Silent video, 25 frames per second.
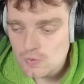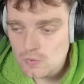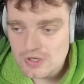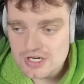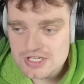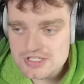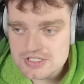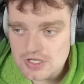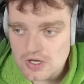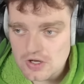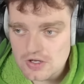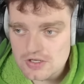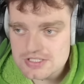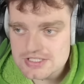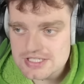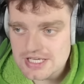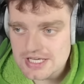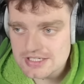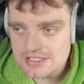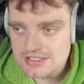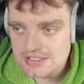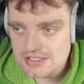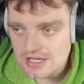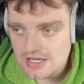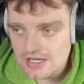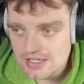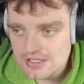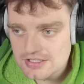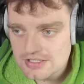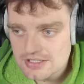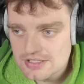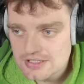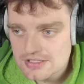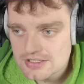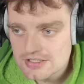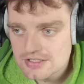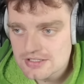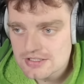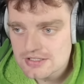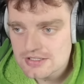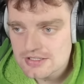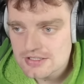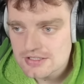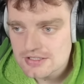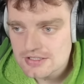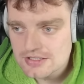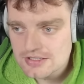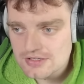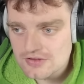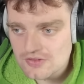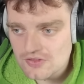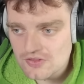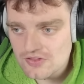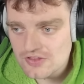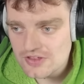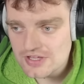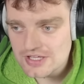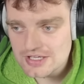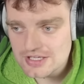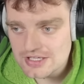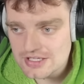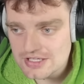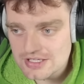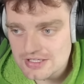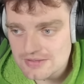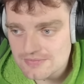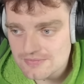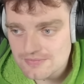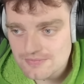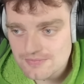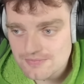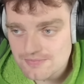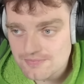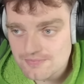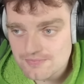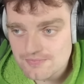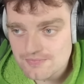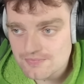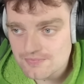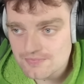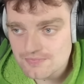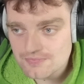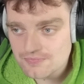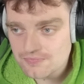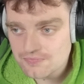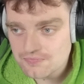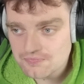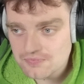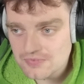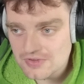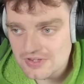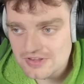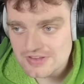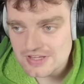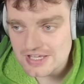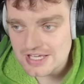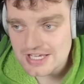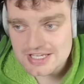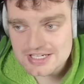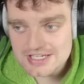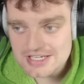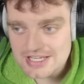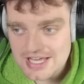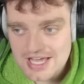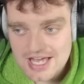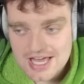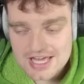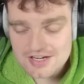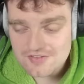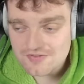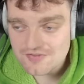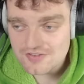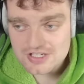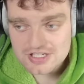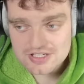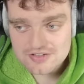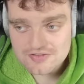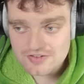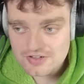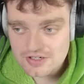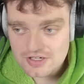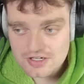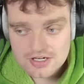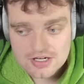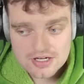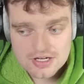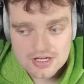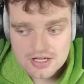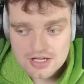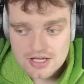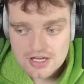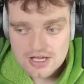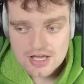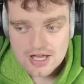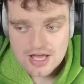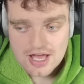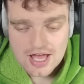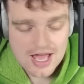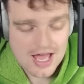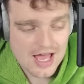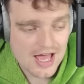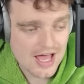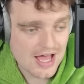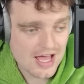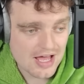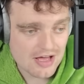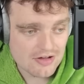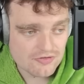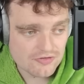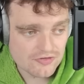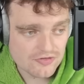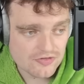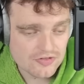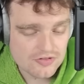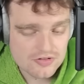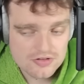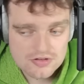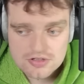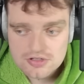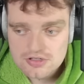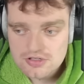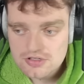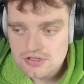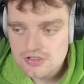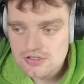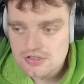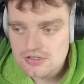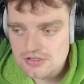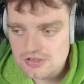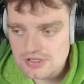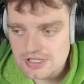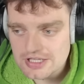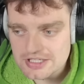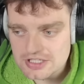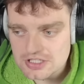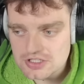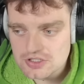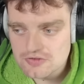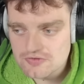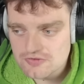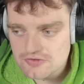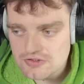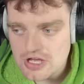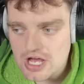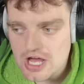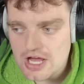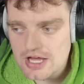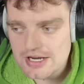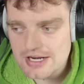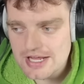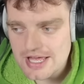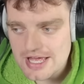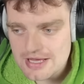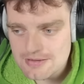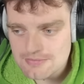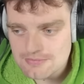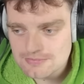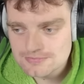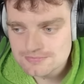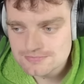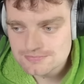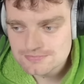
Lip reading: it's all said and done, the Indiana Fever have, like, you've got a